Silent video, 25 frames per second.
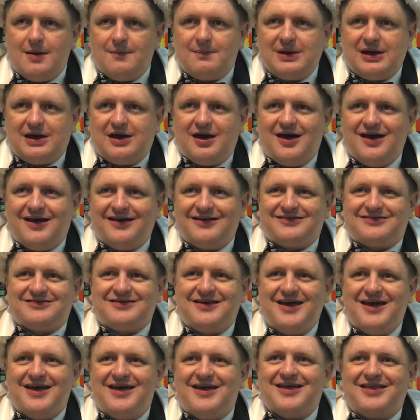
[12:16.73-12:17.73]

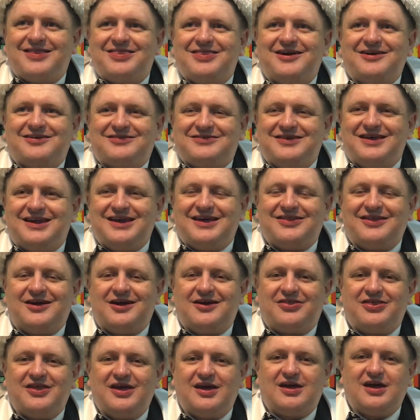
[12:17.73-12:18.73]
because they're sitting
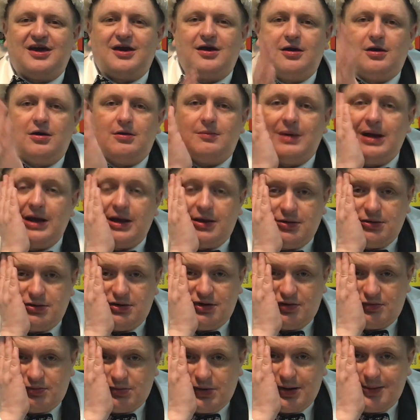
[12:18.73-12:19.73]
there thinking, oh my
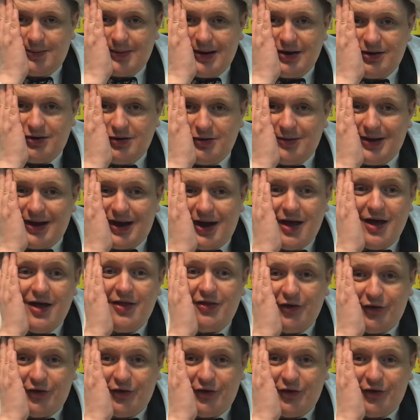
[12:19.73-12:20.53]
goodness, what am I doing?